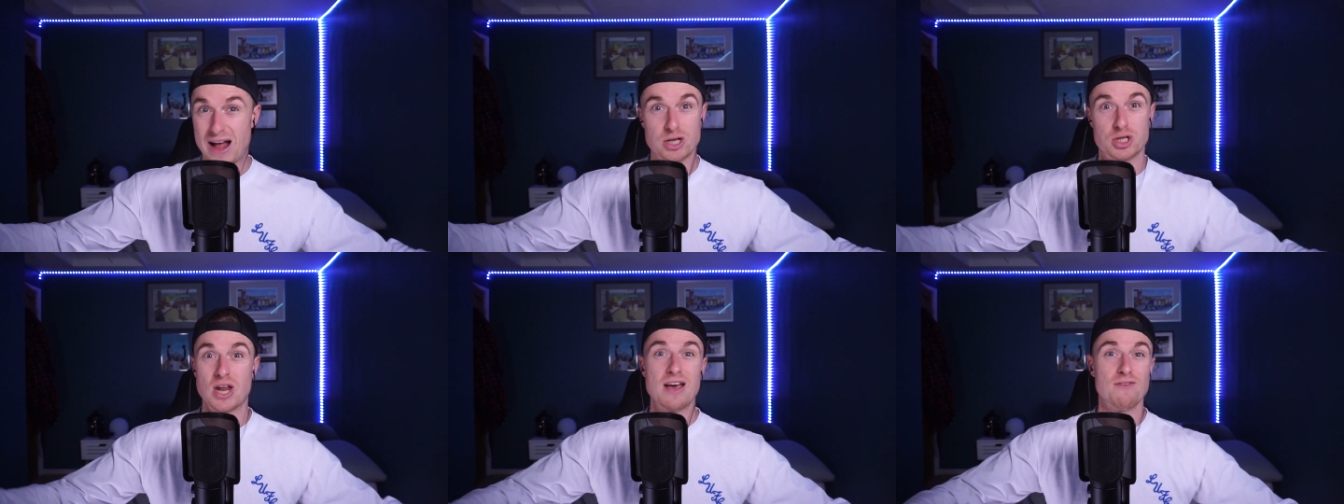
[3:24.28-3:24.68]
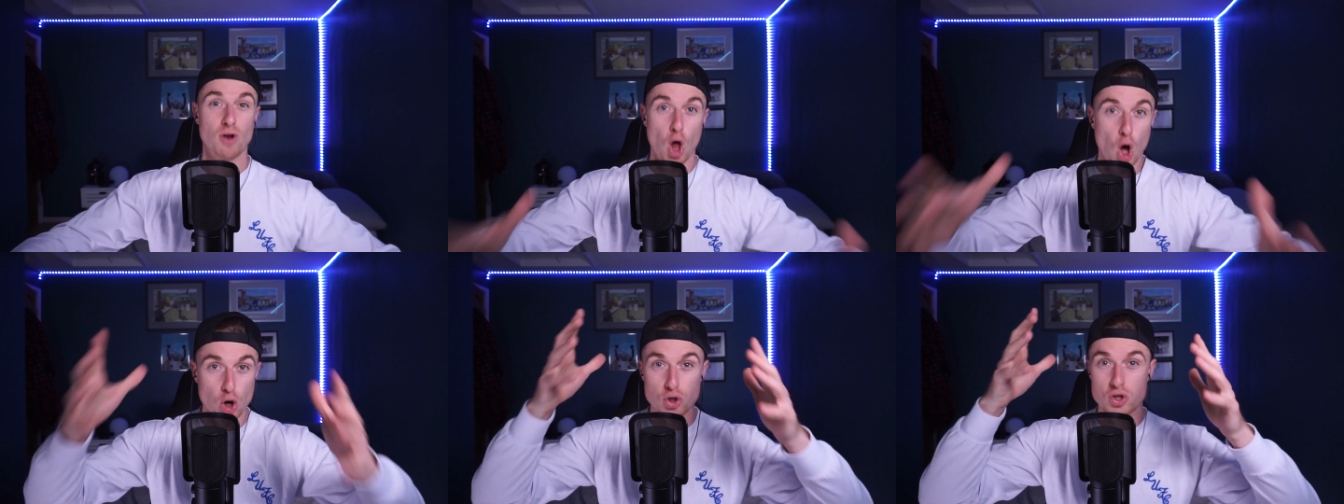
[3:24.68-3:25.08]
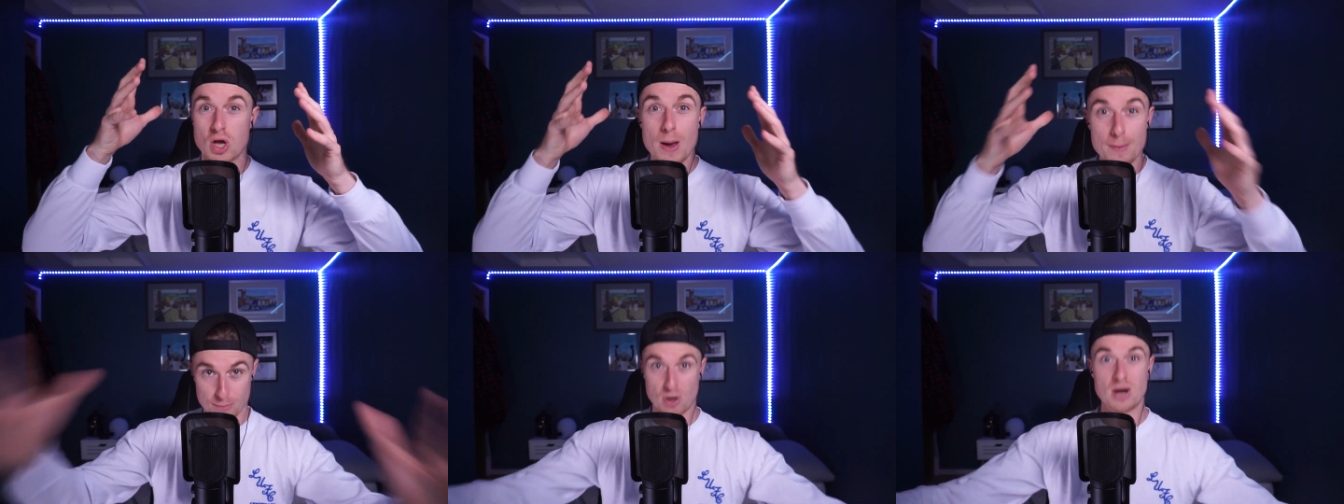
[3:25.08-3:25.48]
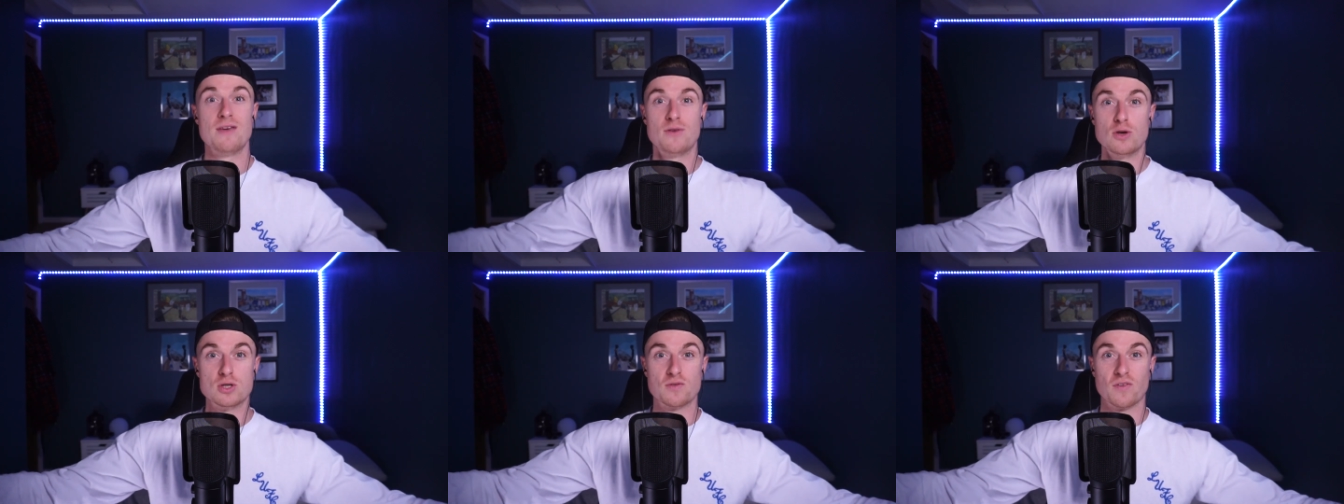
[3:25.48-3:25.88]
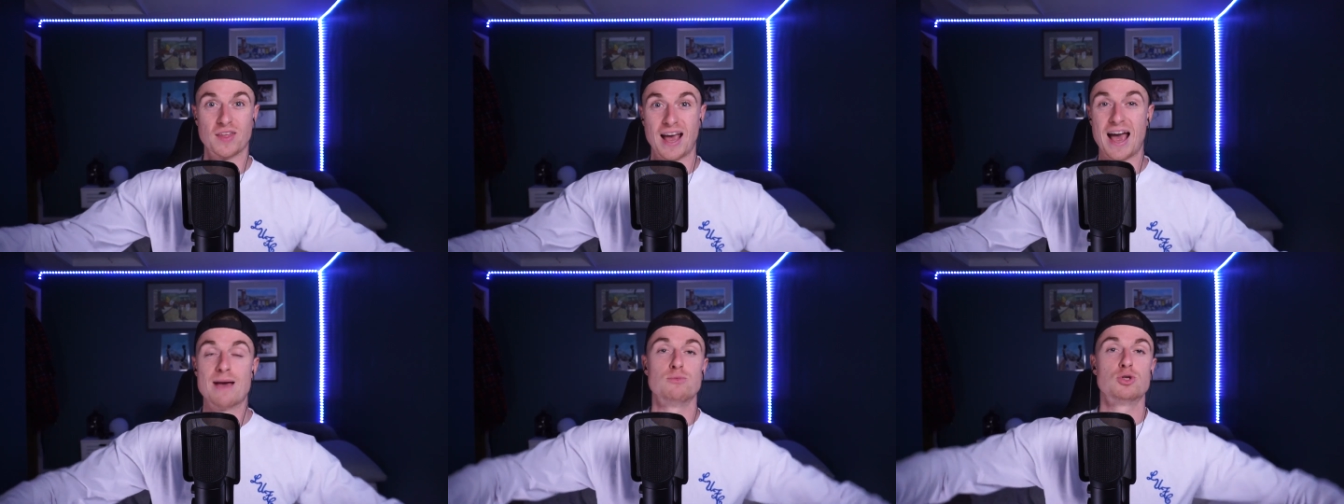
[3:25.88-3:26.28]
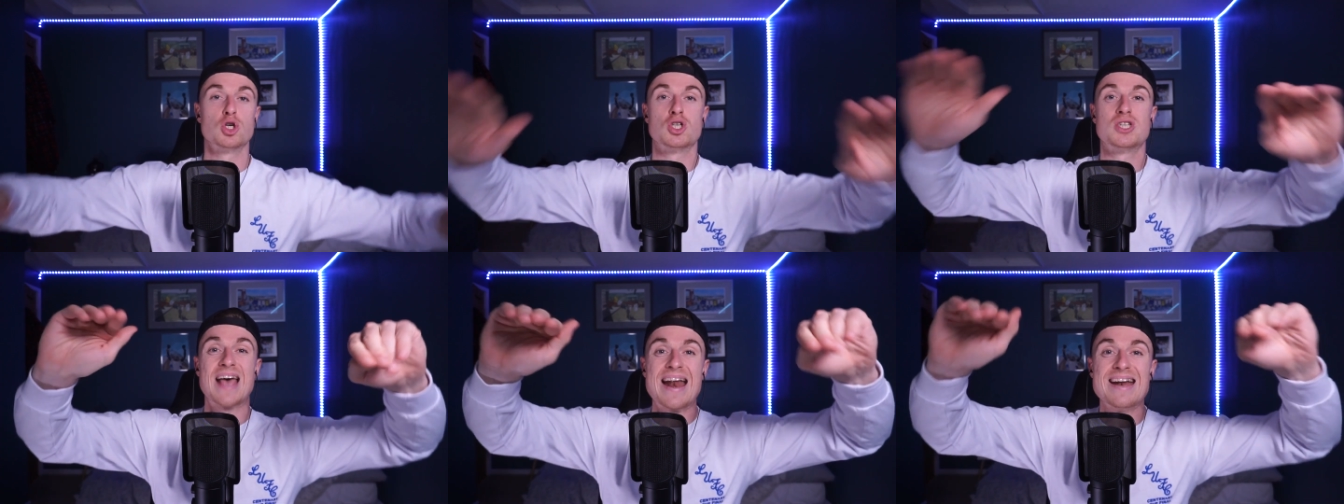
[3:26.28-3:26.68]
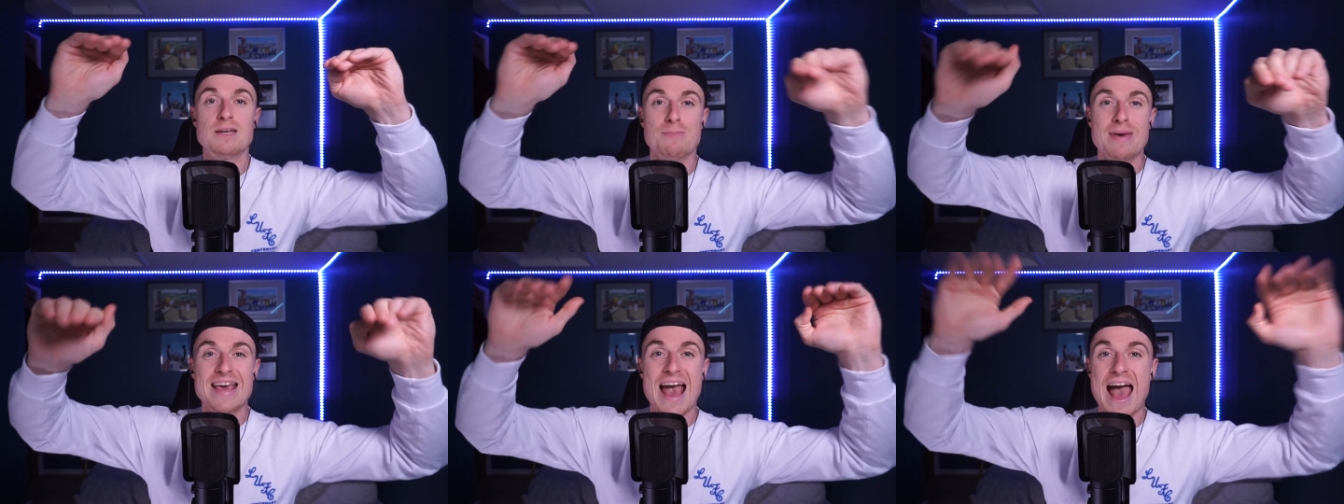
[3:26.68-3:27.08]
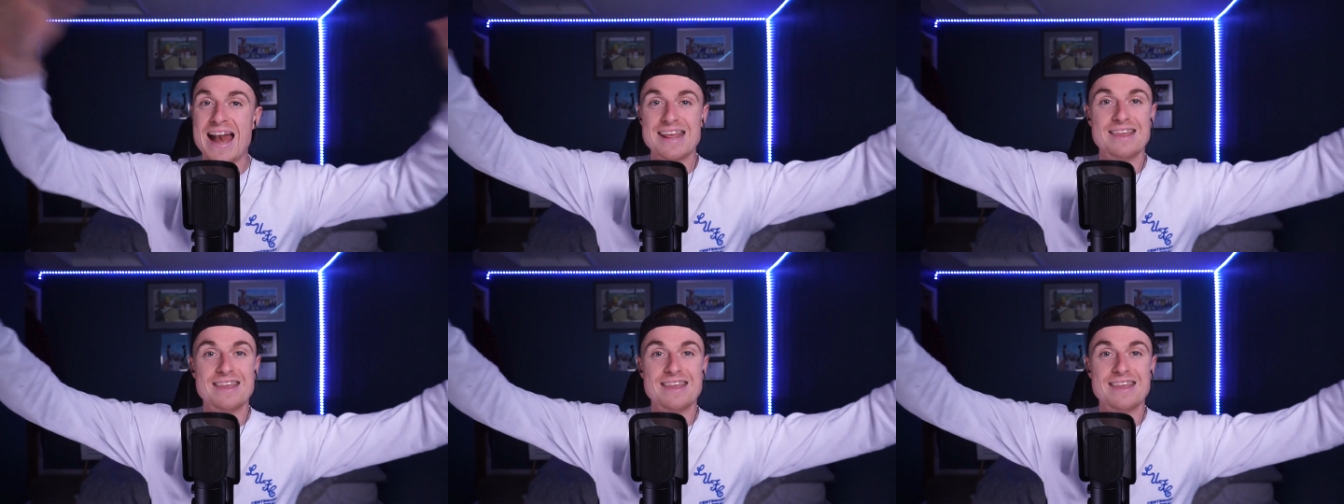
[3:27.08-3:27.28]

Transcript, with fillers: match day vlogs, previews for the game. So send me